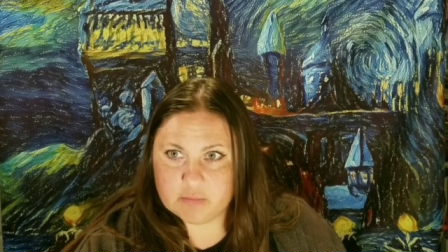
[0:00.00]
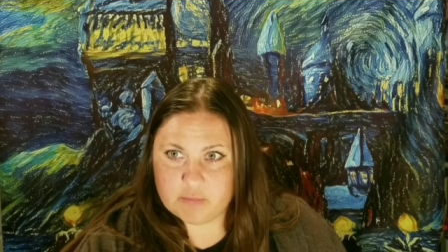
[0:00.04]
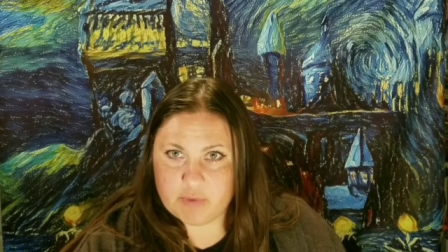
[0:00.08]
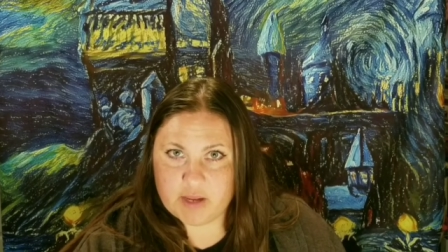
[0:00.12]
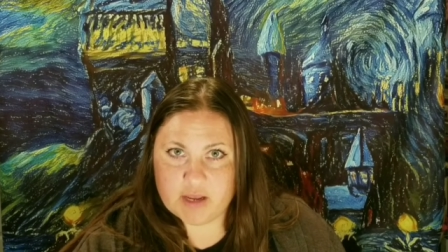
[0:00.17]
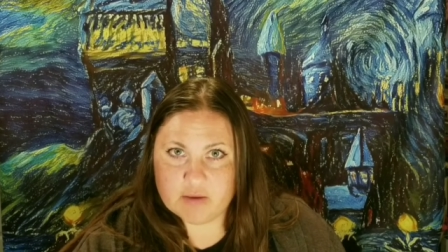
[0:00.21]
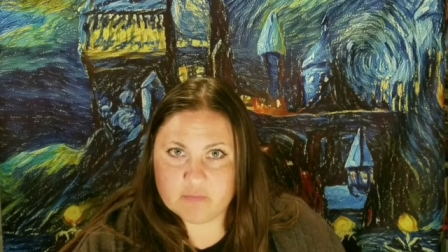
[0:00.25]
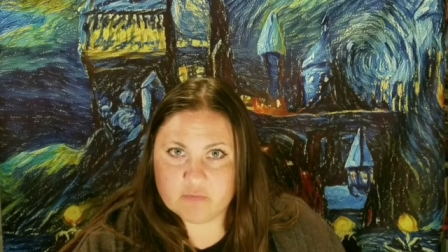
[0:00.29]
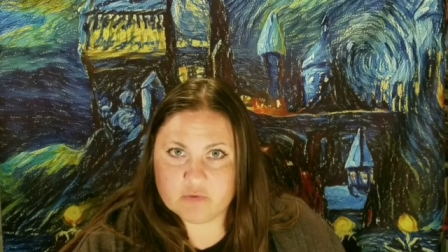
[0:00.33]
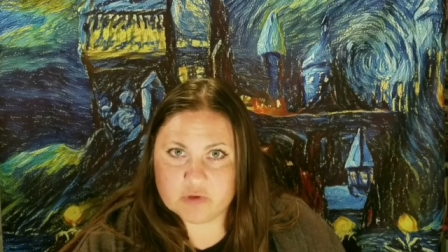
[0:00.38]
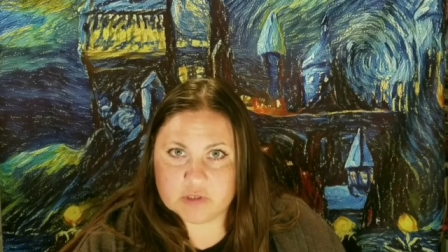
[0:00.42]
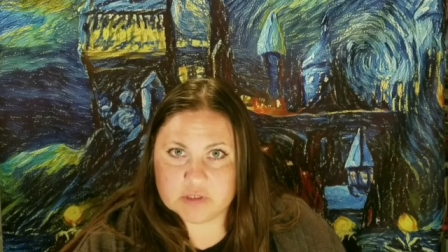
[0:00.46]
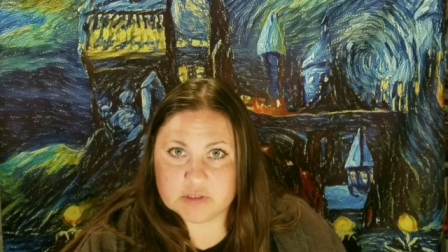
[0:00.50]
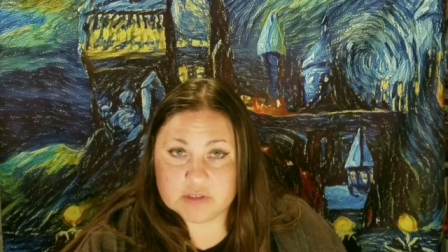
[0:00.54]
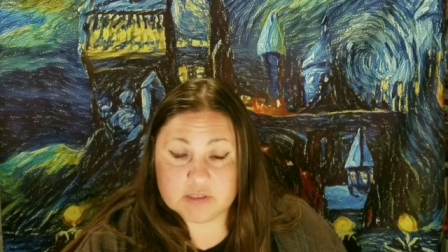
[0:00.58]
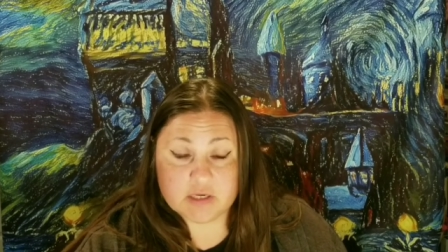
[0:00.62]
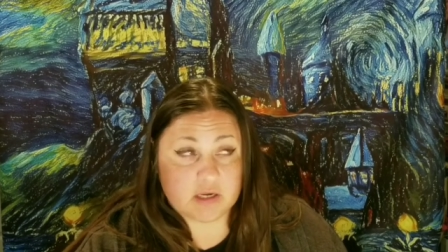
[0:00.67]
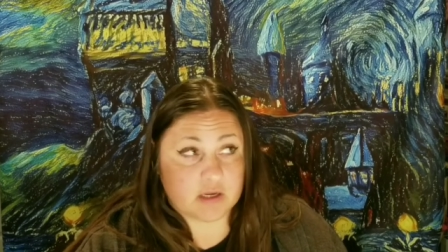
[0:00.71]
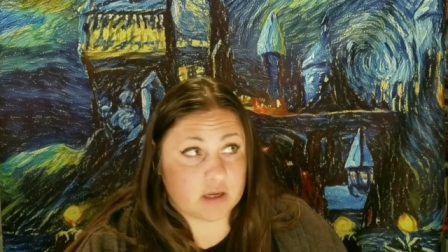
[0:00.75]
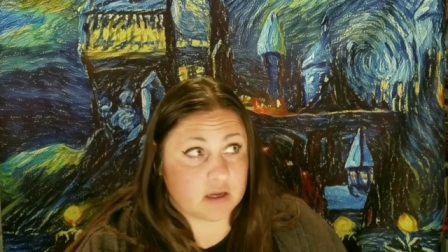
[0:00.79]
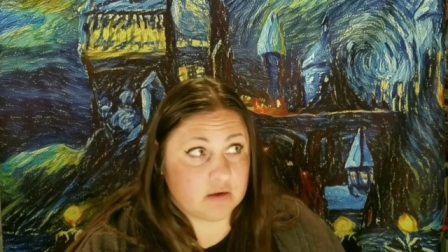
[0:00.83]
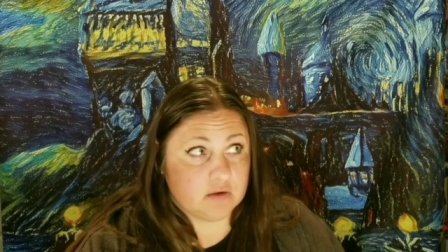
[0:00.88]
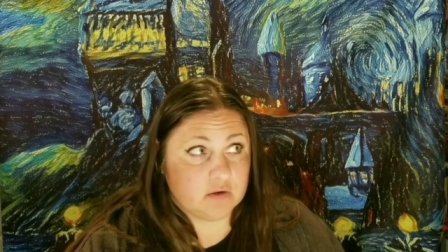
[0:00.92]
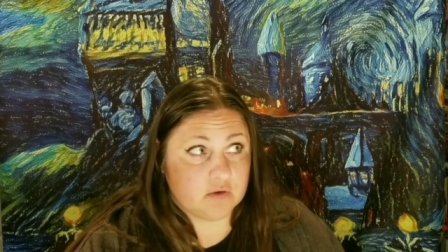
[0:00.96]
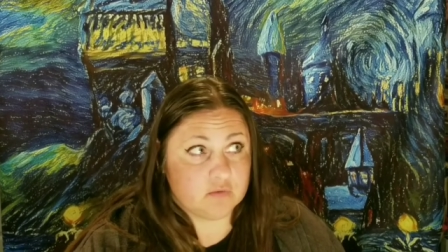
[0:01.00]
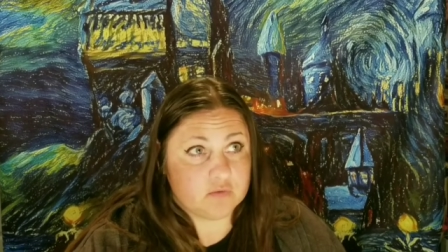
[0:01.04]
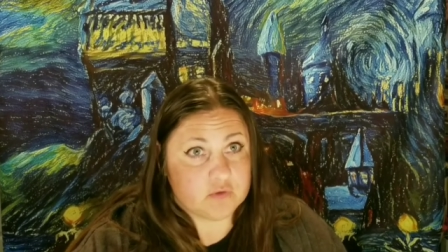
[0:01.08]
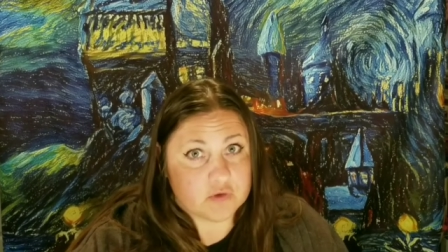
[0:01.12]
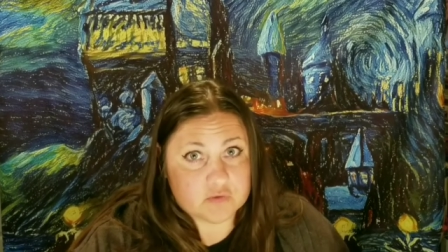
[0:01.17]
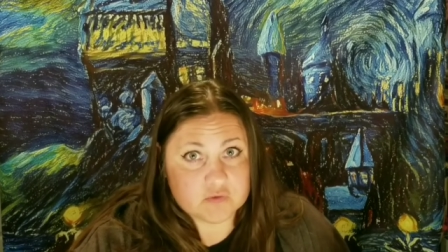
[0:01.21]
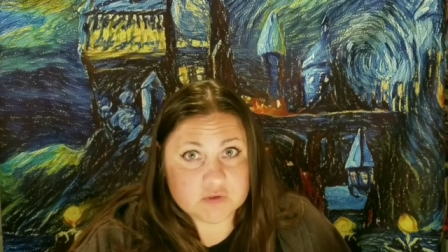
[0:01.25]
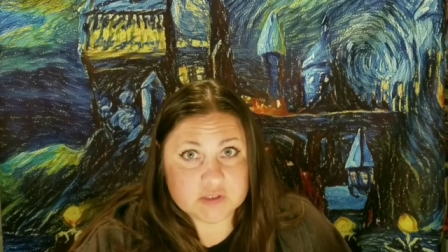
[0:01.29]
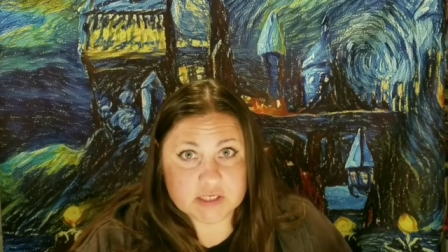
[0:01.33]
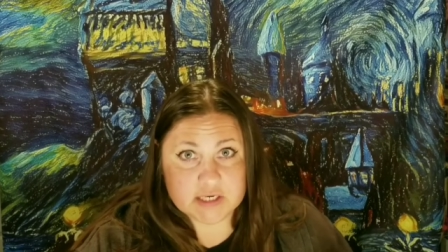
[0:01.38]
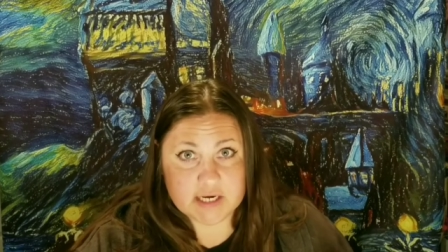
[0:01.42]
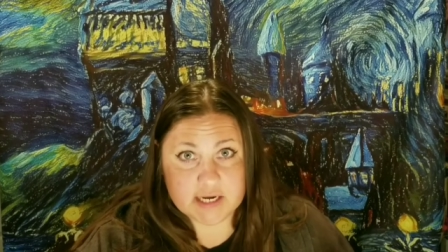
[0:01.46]
pamphlets like i know if
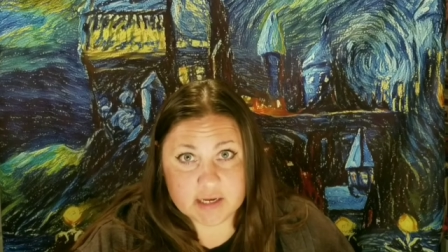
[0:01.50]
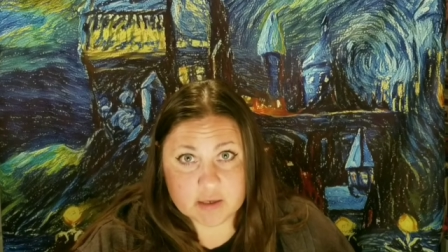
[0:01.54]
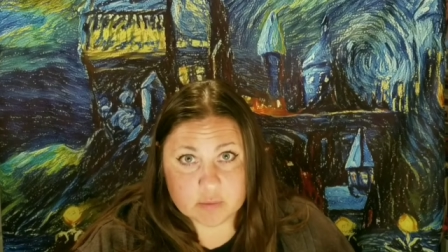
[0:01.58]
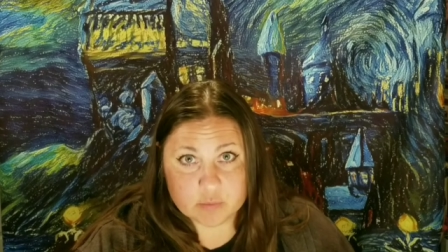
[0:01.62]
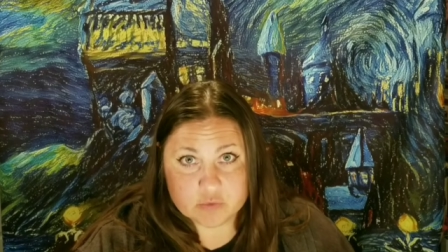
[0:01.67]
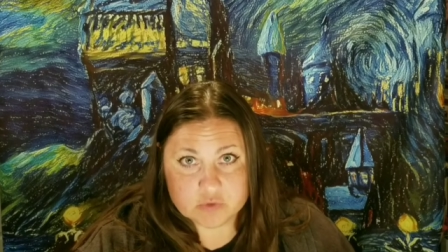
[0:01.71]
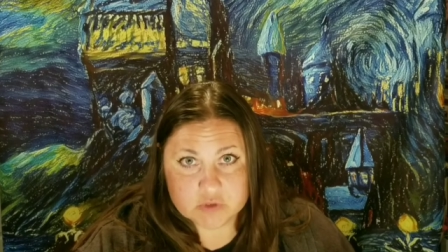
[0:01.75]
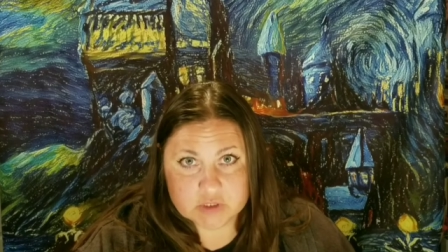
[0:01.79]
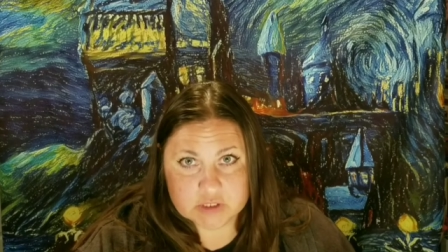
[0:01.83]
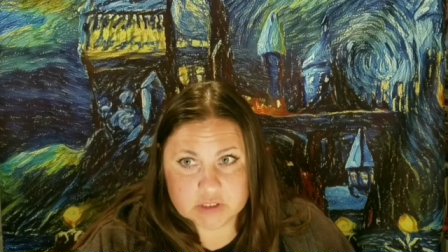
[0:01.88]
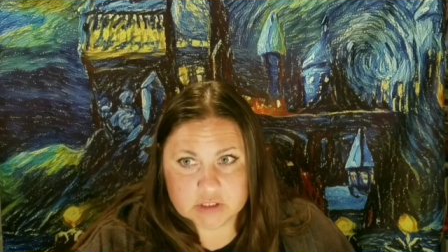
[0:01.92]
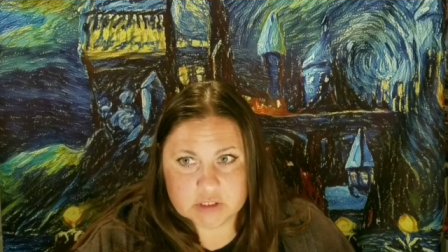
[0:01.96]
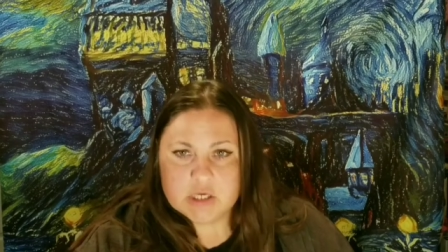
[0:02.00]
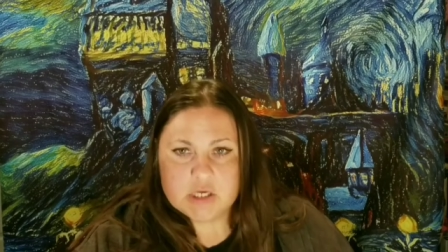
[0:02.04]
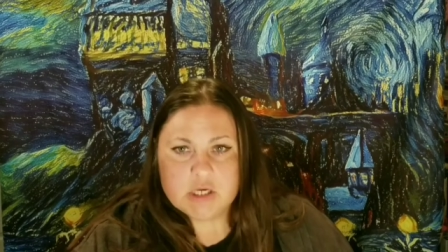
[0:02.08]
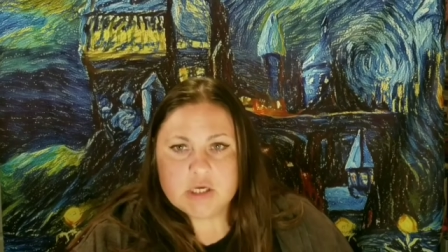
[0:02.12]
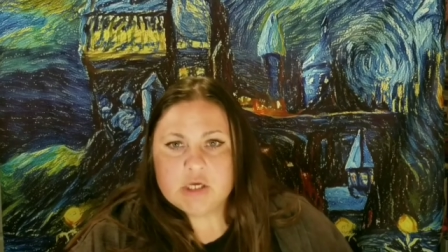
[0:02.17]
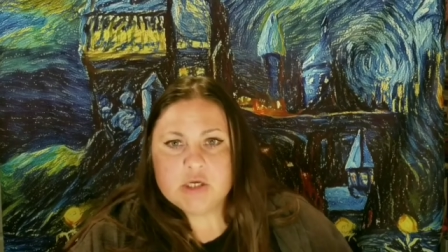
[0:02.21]
you've seen hamilton